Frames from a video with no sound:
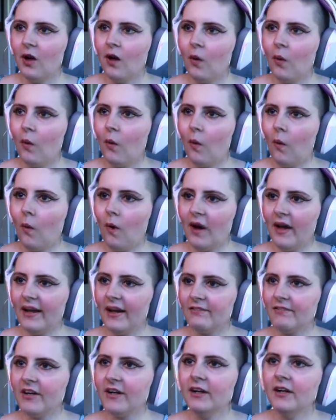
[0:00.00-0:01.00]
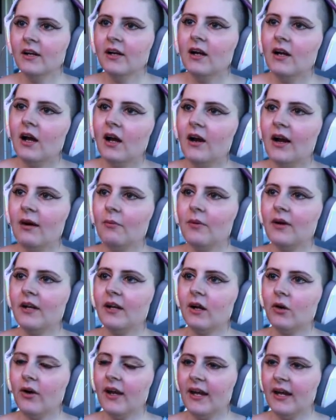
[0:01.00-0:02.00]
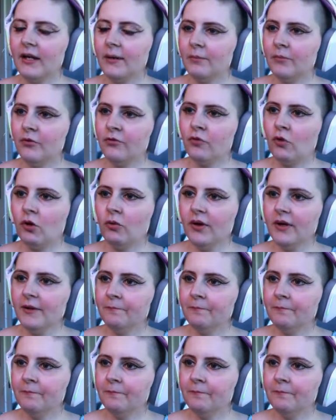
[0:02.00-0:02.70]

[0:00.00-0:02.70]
whatever. Alright, we're gonna go ahead and move forward.